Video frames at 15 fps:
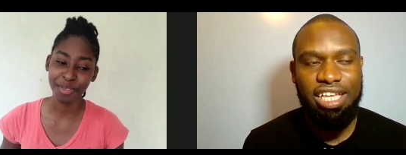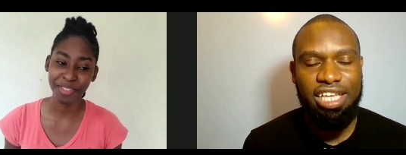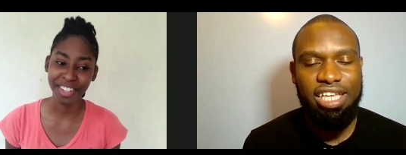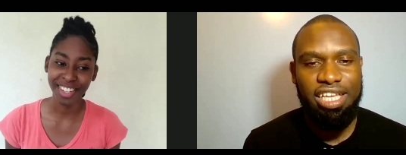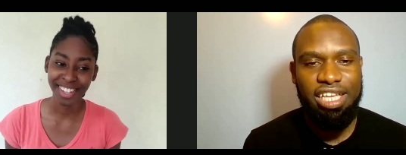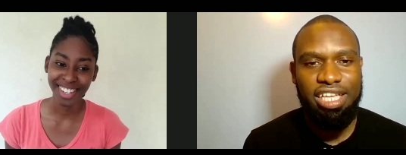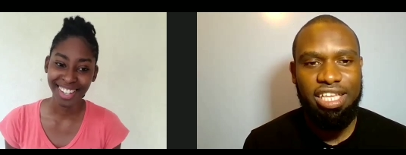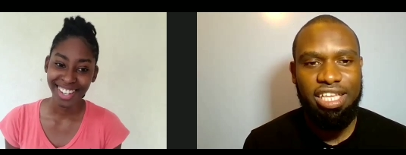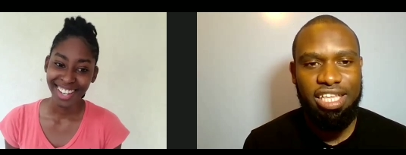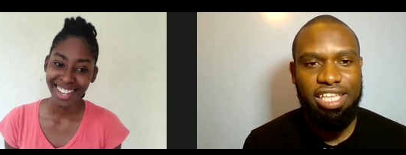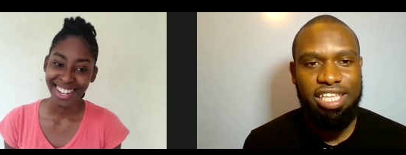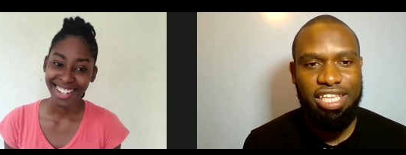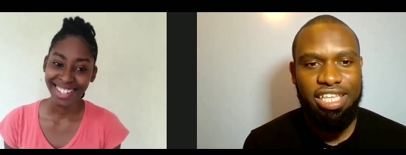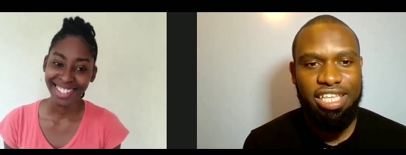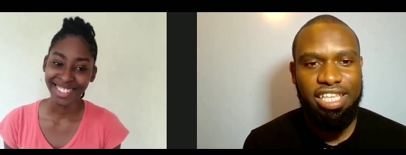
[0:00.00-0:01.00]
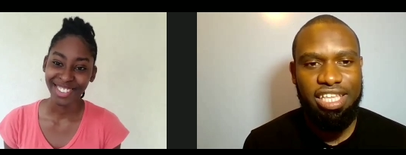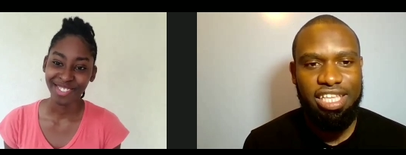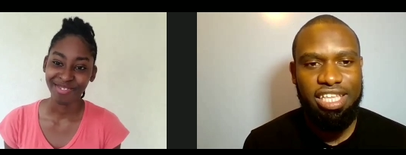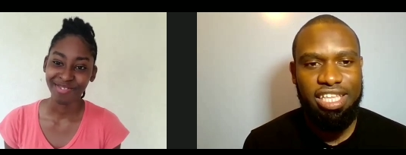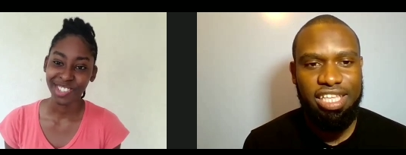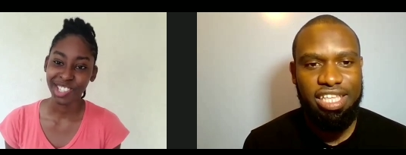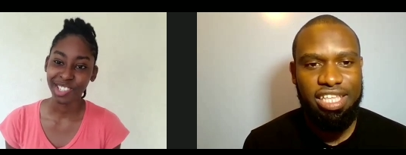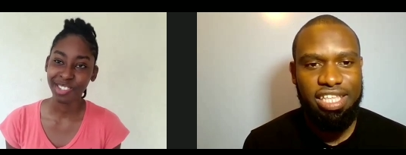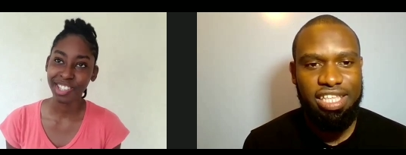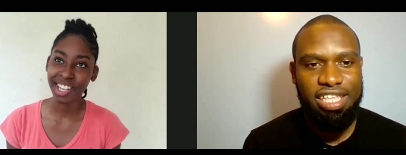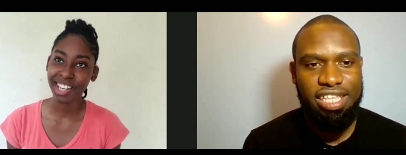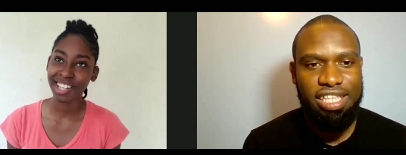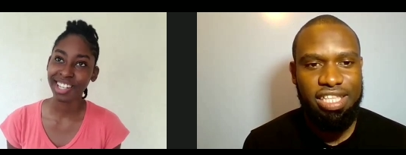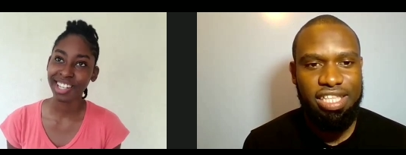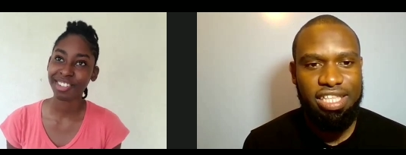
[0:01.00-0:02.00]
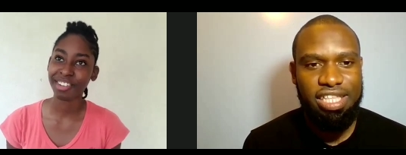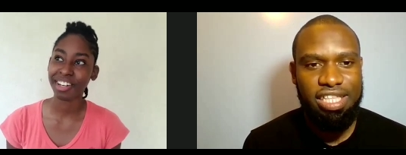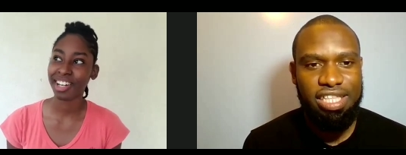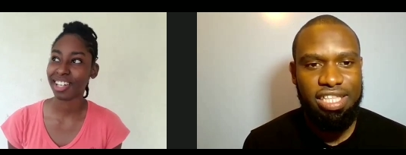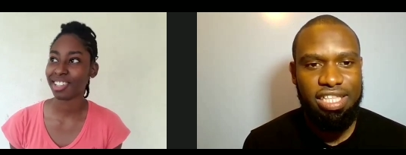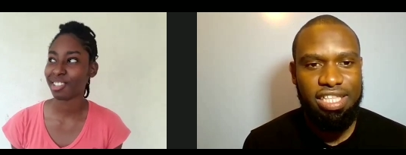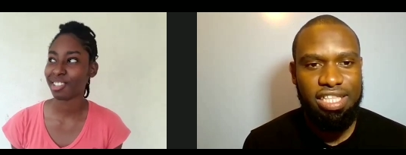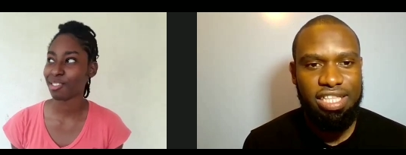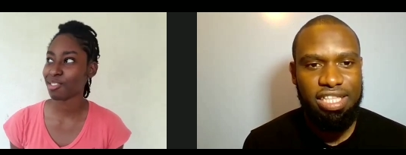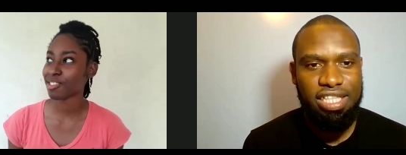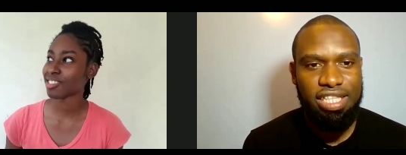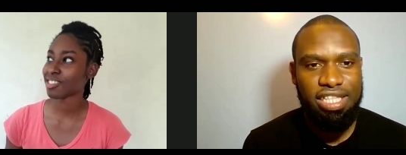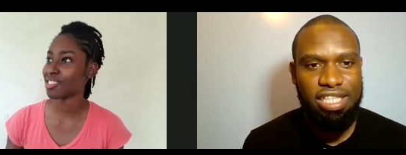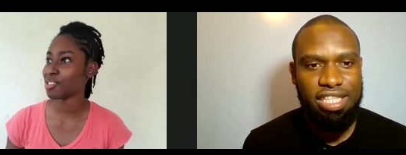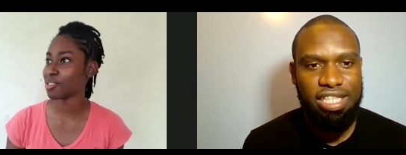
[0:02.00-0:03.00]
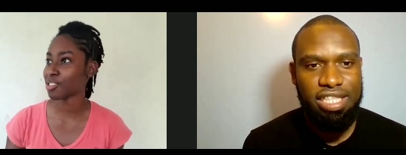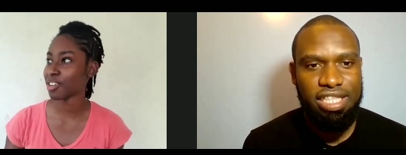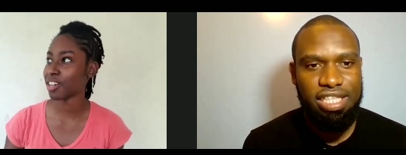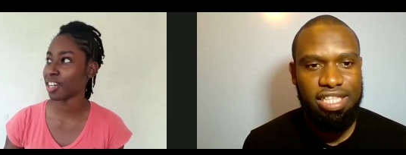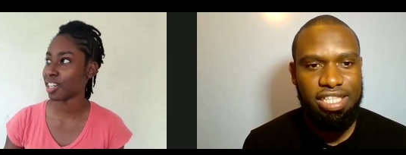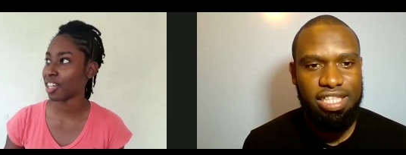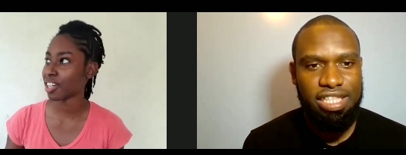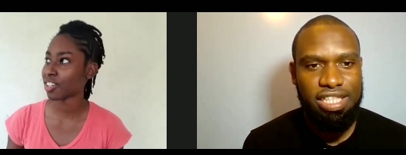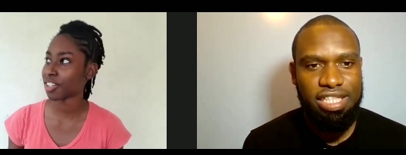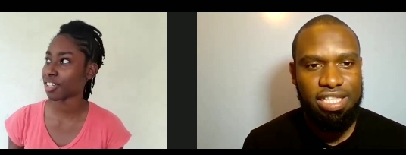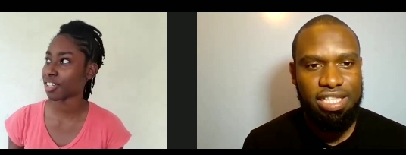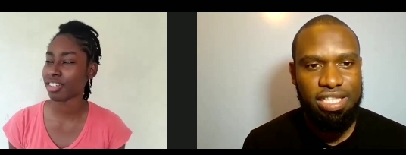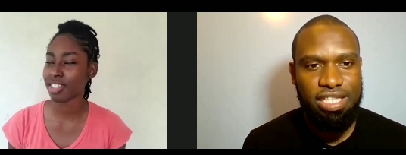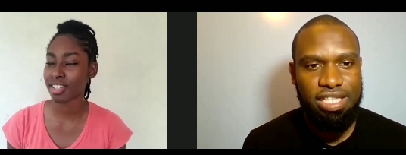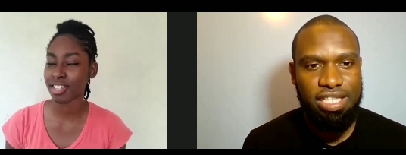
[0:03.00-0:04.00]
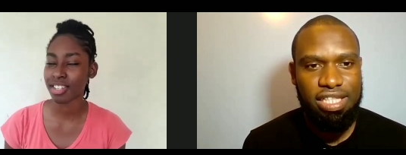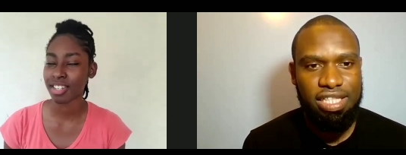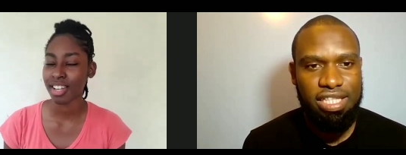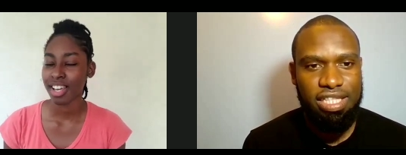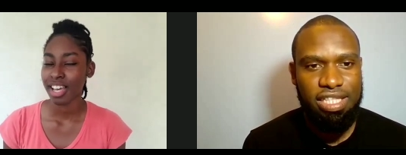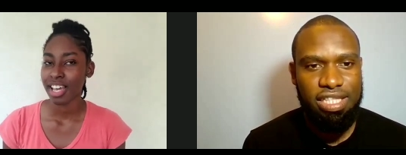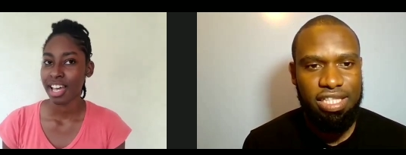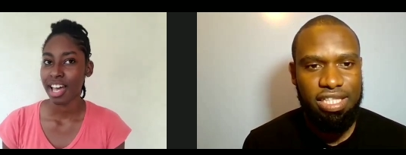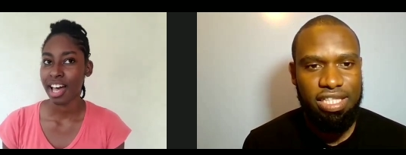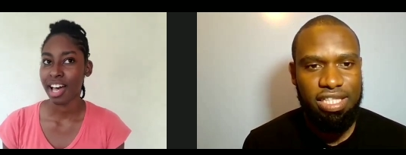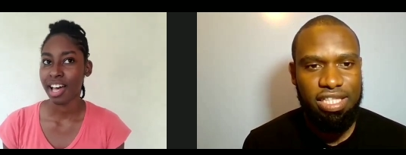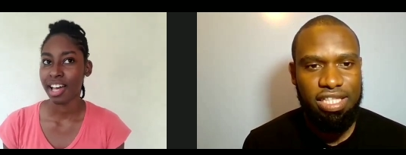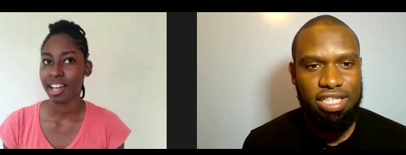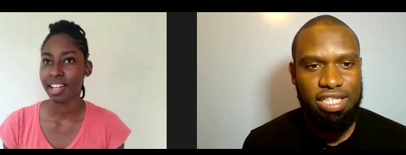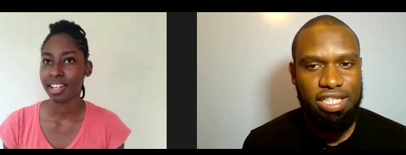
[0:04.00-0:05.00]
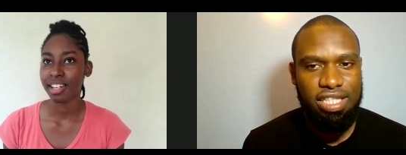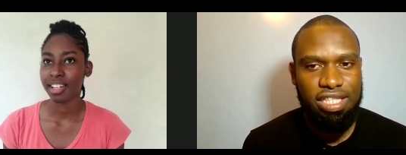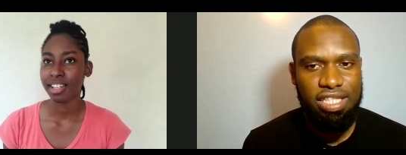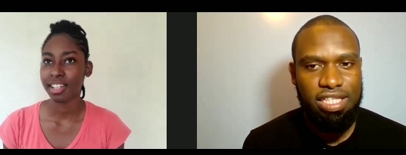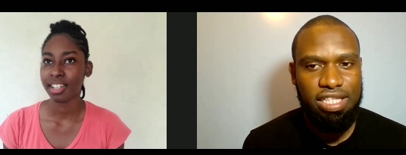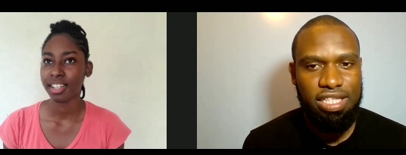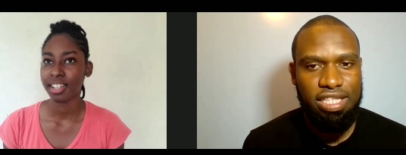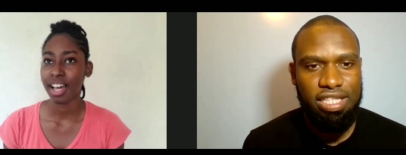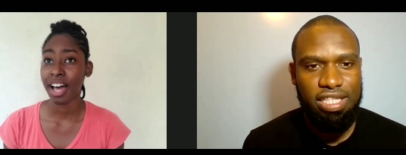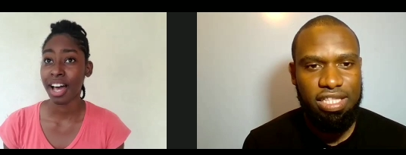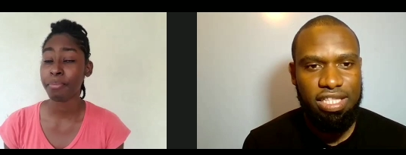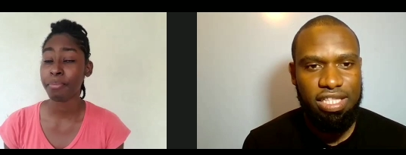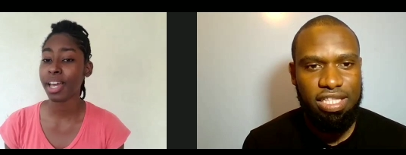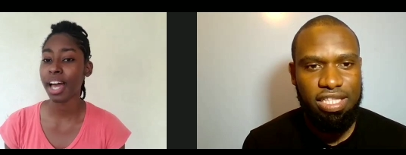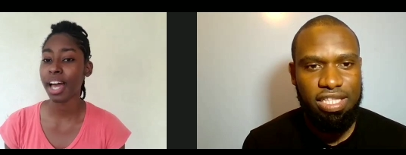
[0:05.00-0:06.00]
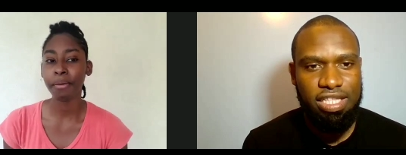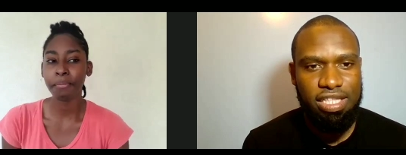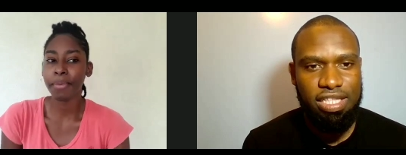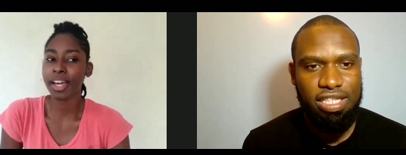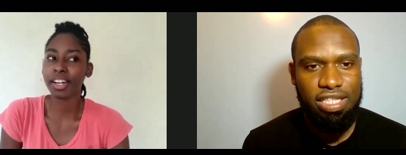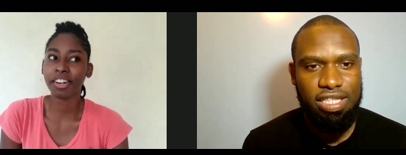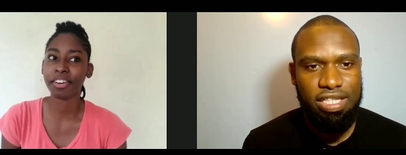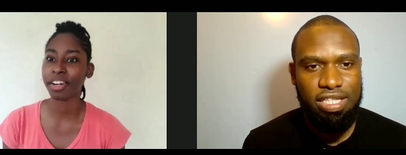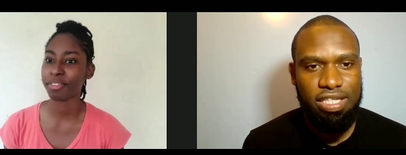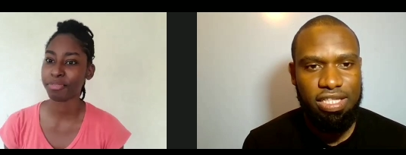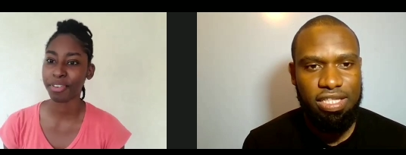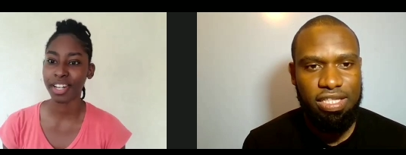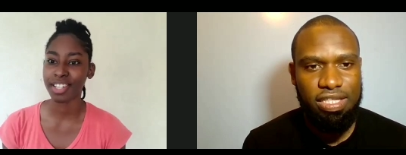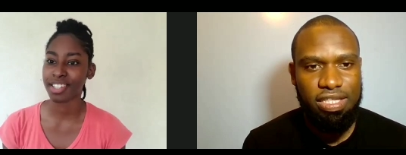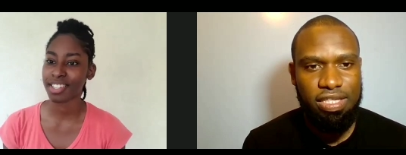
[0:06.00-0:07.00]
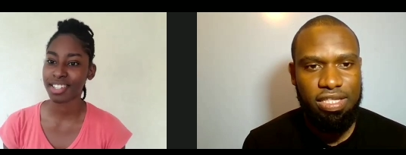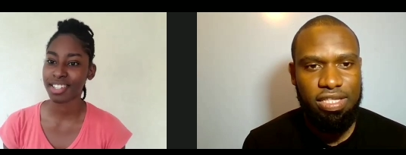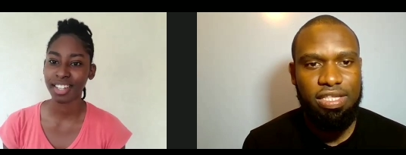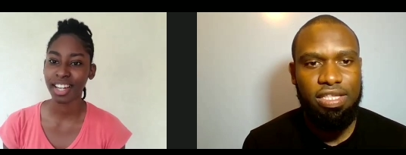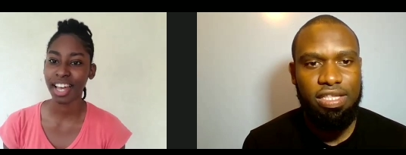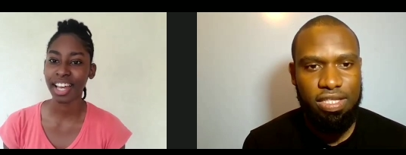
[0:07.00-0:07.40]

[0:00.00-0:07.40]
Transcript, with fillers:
Speaker 1: me. Yeah. Um. So yeah, you know, I had those those great lecturers, and I made I made great friends.